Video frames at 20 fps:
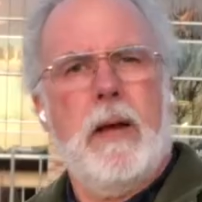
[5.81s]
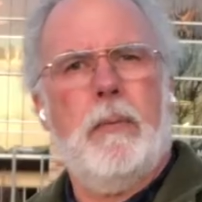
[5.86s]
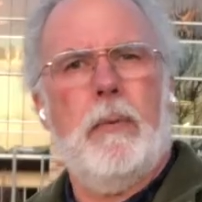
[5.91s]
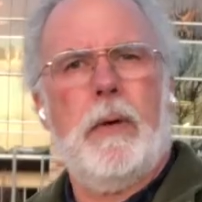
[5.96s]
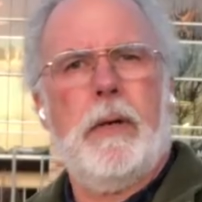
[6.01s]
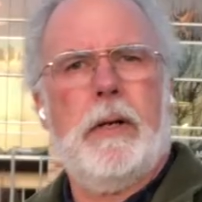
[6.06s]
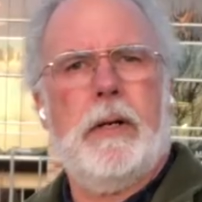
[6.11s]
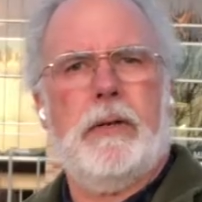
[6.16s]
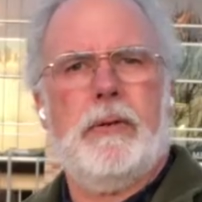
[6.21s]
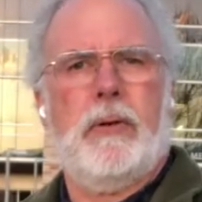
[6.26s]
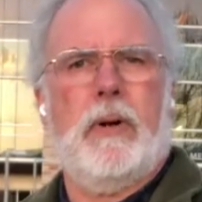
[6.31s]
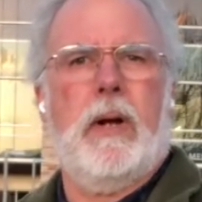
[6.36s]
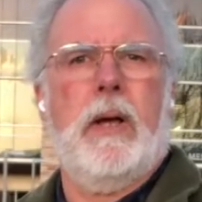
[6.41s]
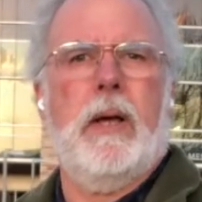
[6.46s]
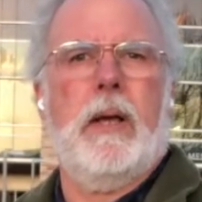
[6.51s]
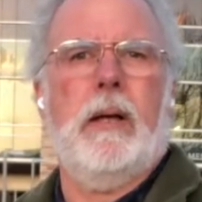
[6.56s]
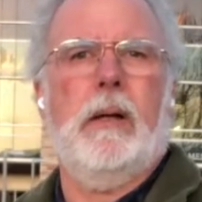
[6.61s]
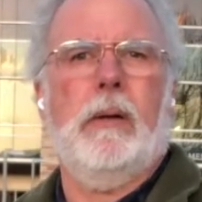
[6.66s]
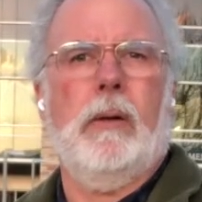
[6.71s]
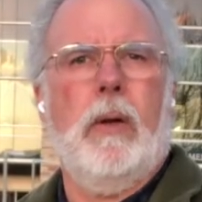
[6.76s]
we're going to
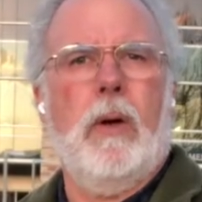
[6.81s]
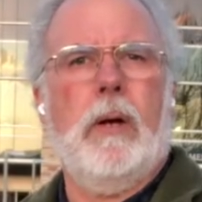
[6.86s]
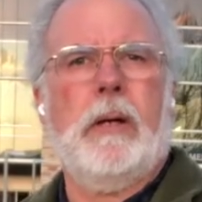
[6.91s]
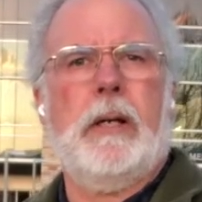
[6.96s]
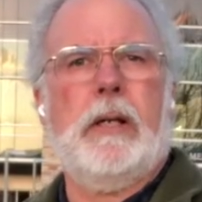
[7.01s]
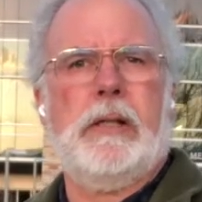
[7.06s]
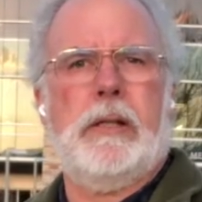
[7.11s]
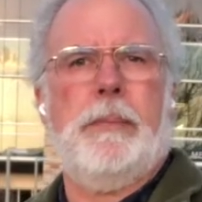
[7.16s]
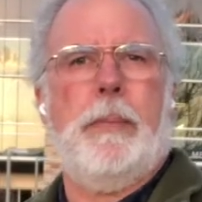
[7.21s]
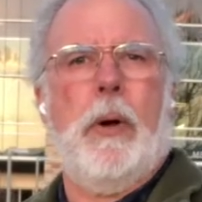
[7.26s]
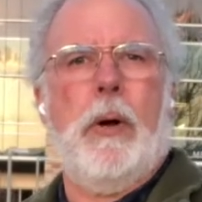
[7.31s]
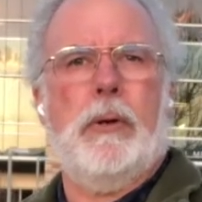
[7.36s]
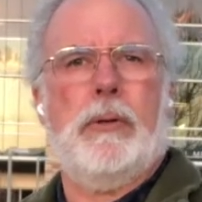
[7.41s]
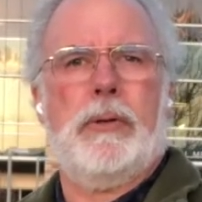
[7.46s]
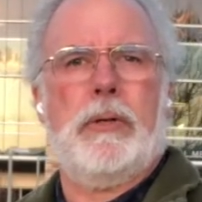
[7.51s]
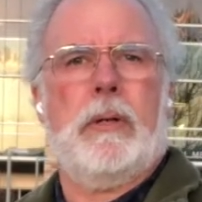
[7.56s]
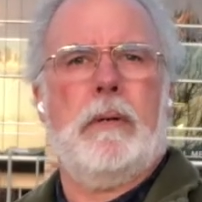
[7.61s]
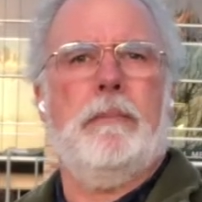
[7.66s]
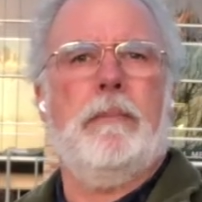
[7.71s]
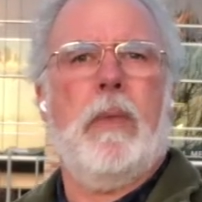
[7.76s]
try a long
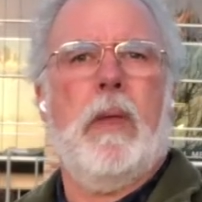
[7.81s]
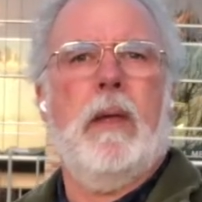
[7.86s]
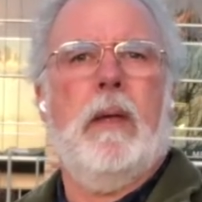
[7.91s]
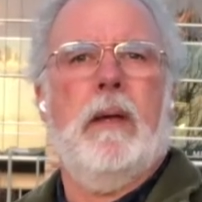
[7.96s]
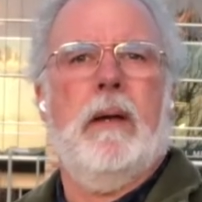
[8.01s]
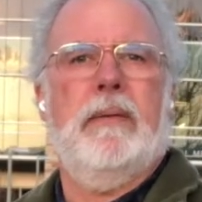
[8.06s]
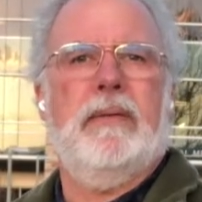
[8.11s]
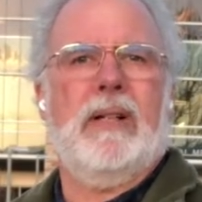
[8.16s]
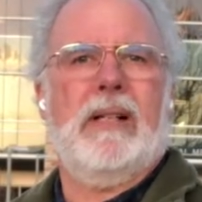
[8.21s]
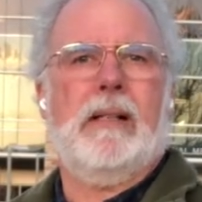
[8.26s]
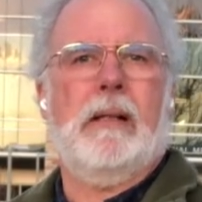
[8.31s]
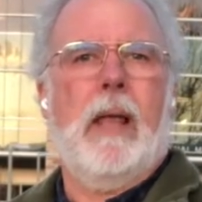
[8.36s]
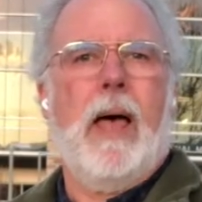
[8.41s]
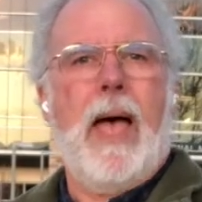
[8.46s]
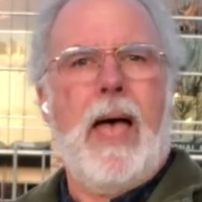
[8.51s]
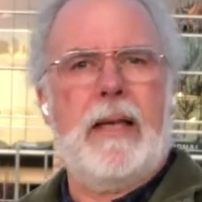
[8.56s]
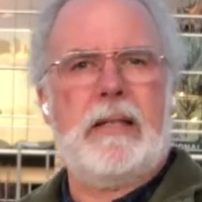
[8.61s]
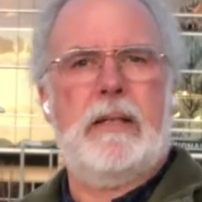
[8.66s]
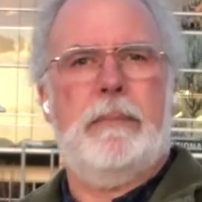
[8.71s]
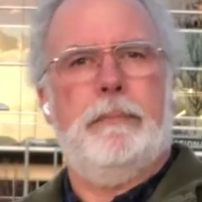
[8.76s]
exposure of a
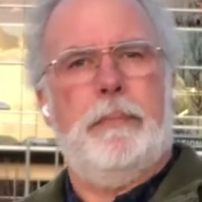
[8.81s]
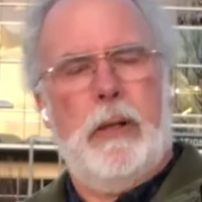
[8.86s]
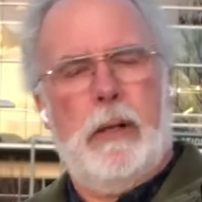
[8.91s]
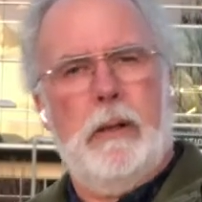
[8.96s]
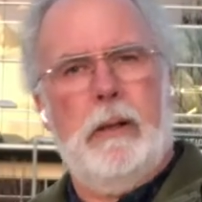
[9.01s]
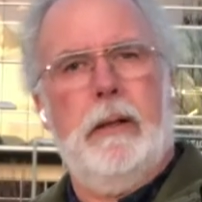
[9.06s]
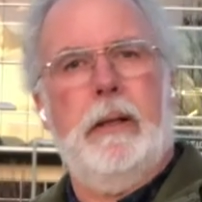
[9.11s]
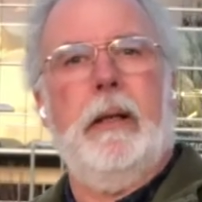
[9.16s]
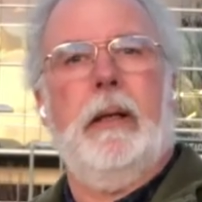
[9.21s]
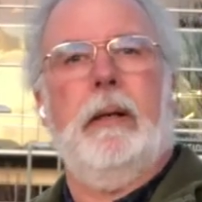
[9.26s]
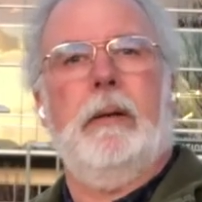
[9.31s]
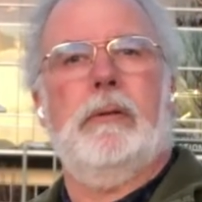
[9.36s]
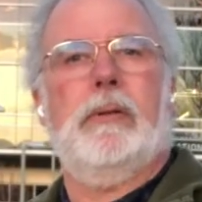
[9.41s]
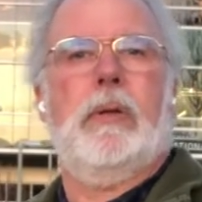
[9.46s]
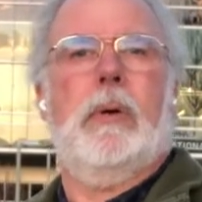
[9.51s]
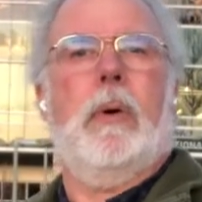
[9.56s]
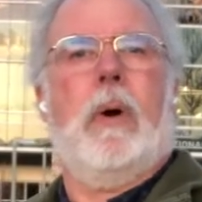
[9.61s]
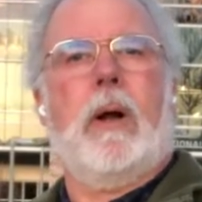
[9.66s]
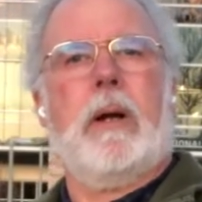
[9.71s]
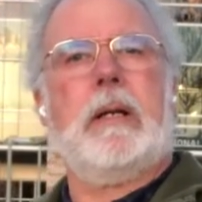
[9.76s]
glass building,
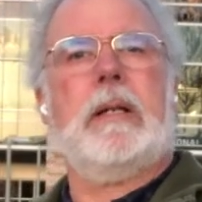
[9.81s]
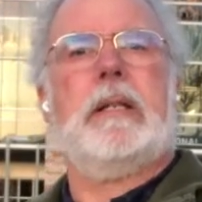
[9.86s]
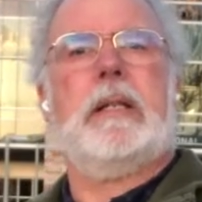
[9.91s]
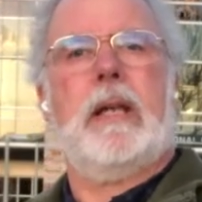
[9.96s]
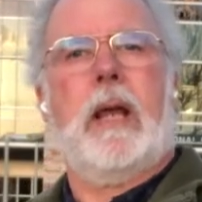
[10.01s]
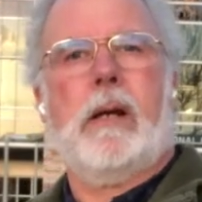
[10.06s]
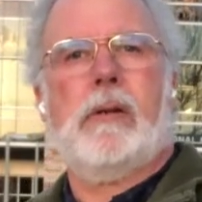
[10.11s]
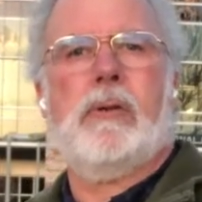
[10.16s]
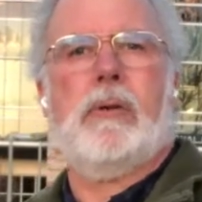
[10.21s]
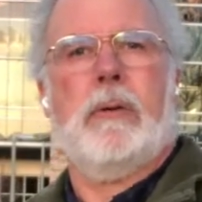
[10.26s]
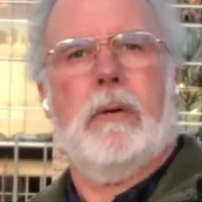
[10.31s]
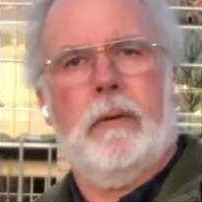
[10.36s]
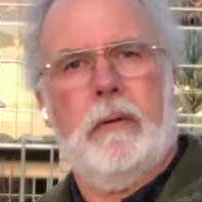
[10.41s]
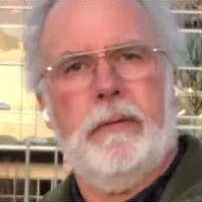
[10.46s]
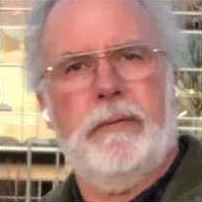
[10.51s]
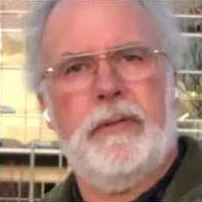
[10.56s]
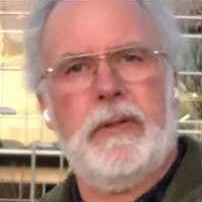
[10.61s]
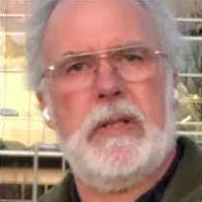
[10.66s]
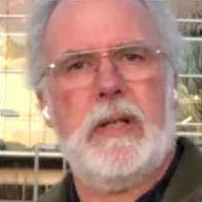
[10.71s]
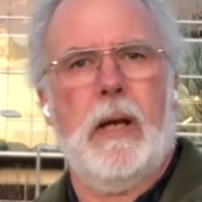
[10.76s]
so architectural
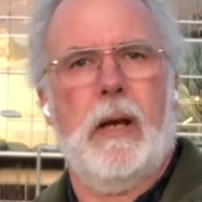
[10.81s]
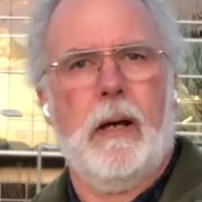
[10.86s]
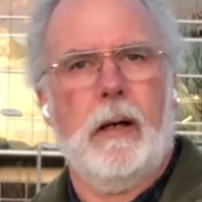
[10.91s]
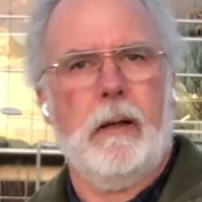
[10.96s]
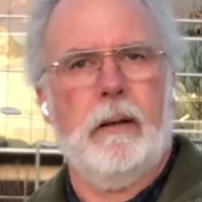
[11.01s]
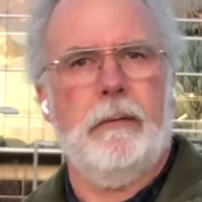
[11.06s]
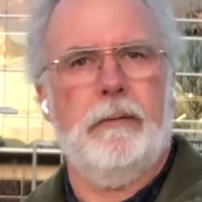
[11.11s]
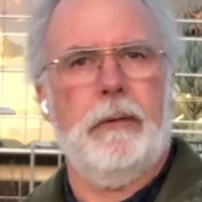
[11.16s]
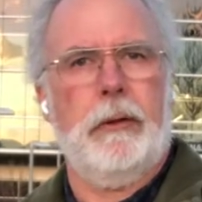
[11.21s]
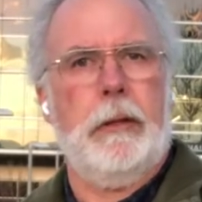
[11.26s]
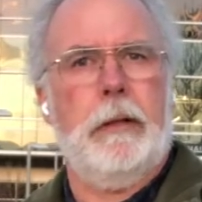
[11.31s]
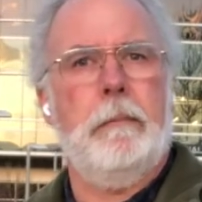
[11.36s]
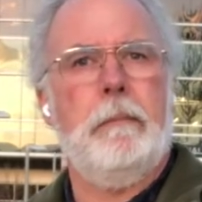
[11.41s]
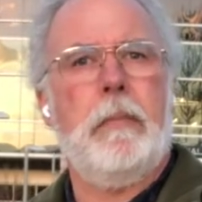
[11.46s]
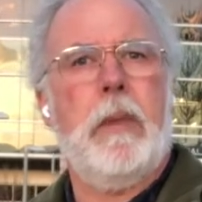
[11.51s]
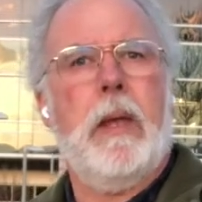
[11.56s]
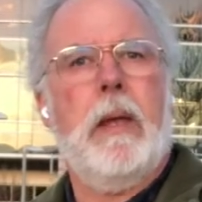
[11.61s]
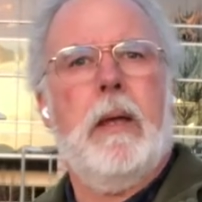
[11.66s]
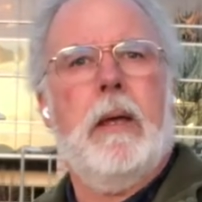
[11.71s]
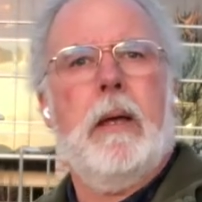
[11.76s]
photography.
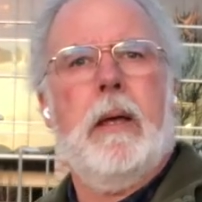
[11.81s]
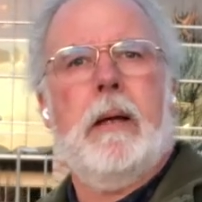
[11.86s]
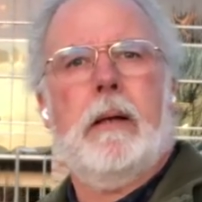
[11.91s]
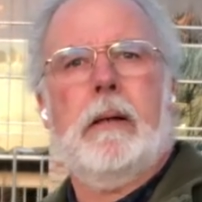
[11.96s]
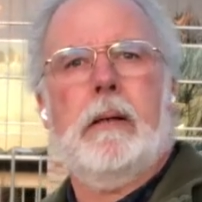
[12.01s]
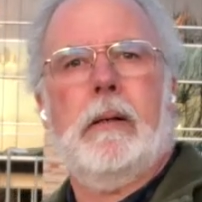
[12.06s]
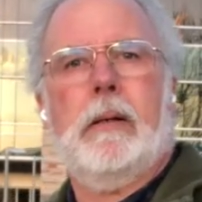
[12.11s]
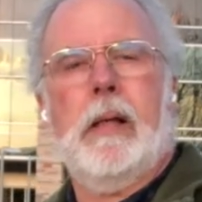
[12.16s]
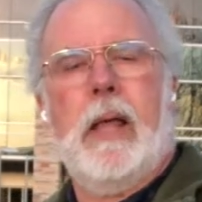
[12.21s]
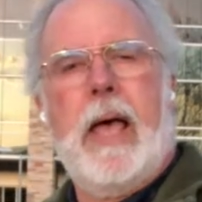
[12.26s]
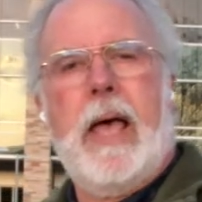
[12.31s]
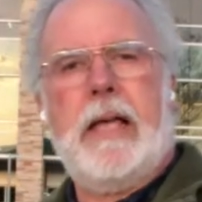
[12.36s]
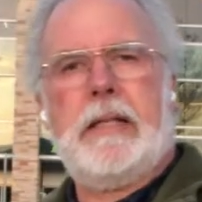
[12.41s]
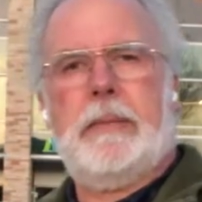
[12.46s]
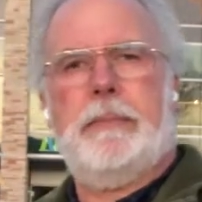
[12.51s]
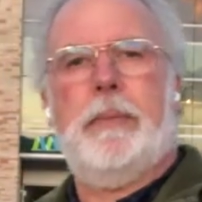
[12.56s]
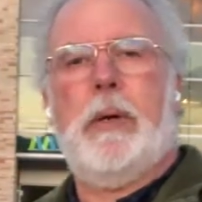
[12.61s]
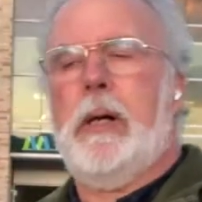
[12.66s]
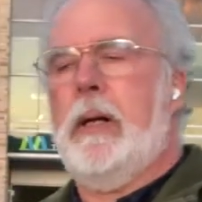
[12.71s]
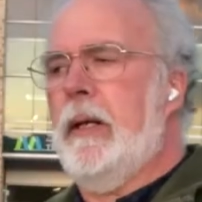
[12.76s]
Glass
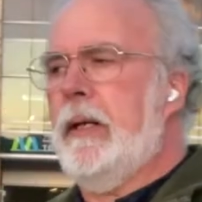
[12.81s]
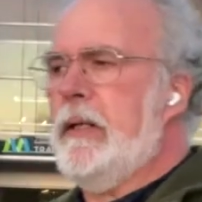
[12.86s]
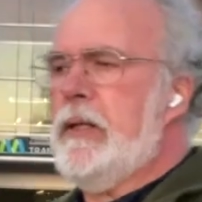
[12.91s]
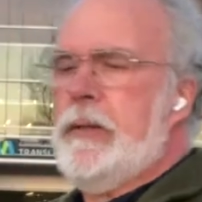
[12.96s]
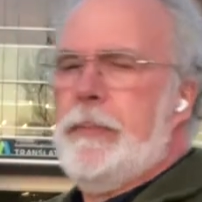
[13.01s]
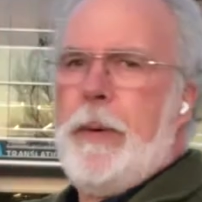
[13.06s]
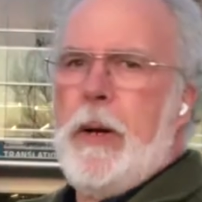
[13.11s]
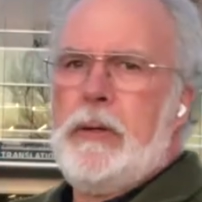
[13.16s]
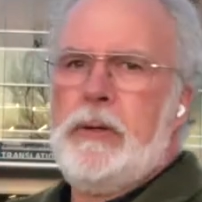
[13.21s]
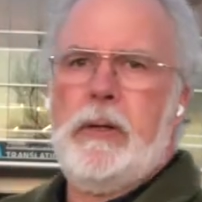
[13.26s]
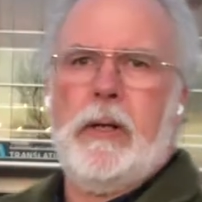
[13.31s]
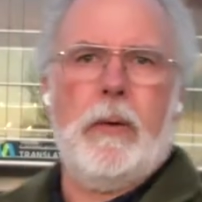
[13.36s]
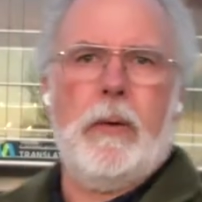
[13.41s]
buildings, especially